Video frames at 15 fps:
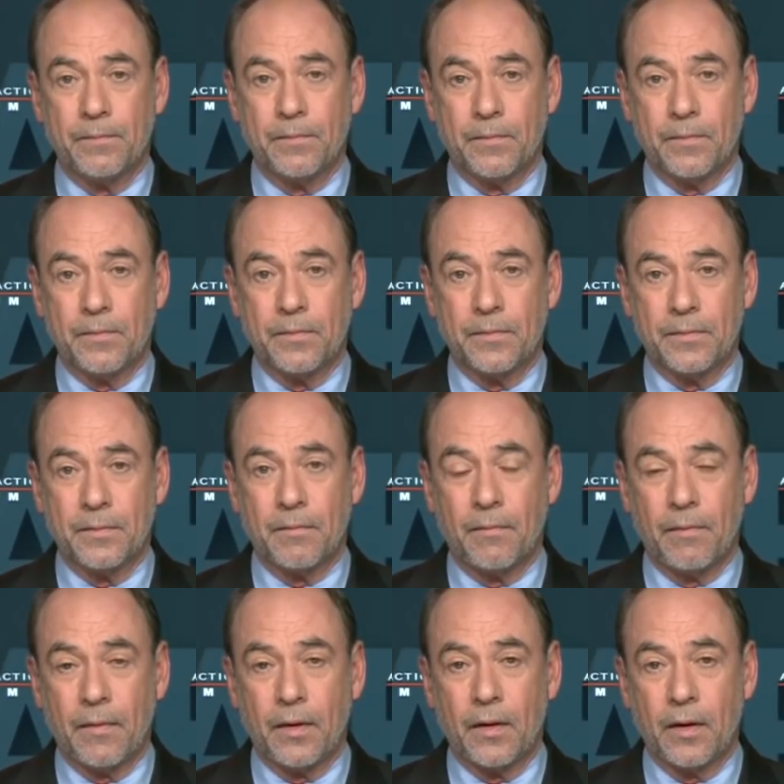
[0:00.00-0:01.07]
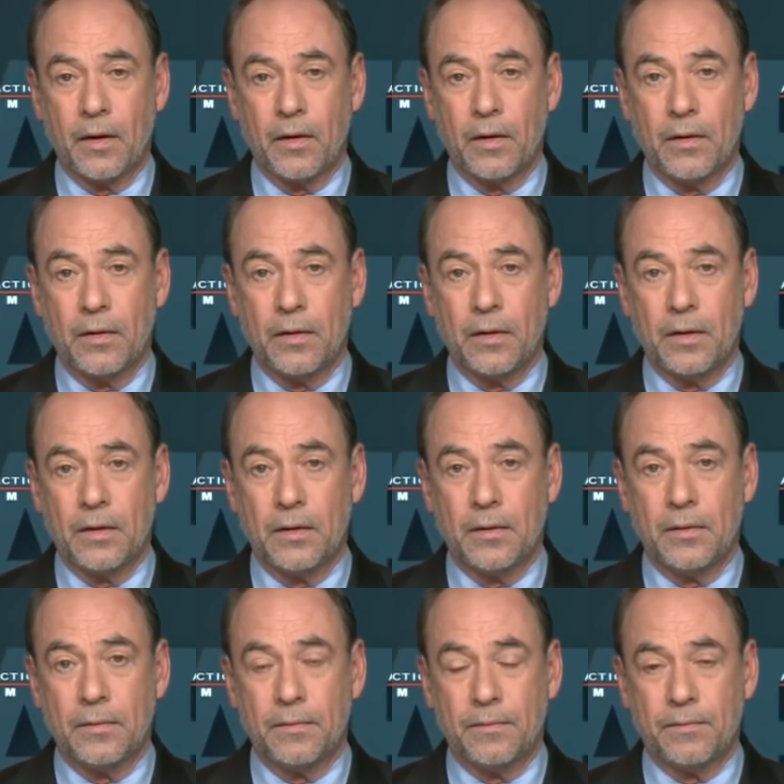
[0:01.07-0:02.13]

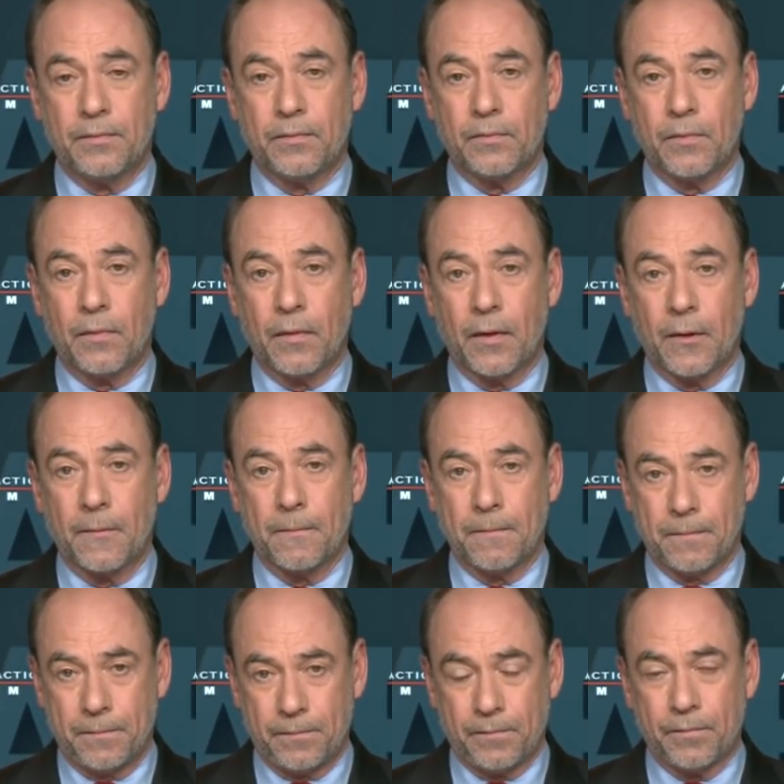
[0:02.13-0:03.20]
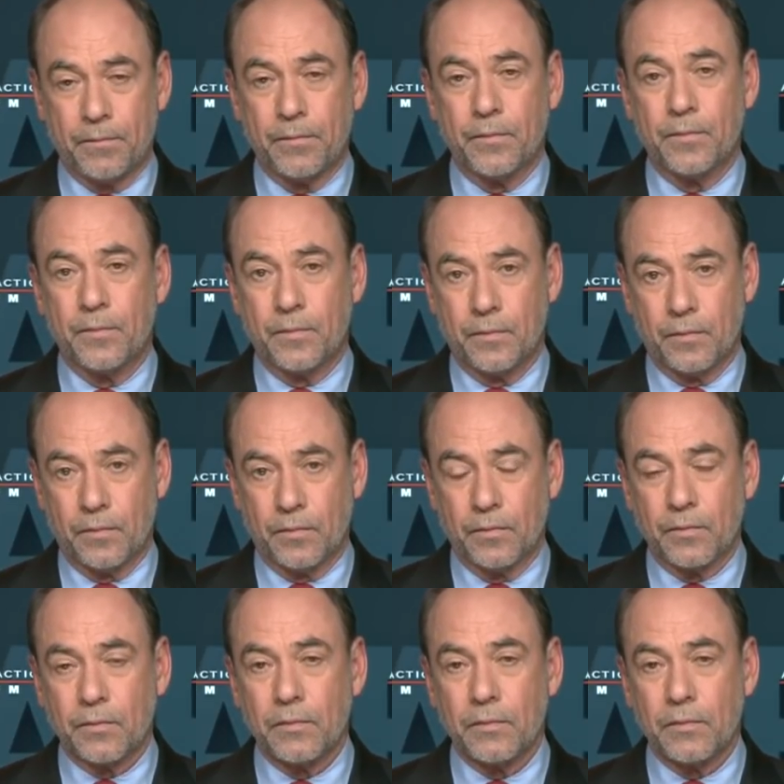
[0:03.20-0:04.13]
(not speaking)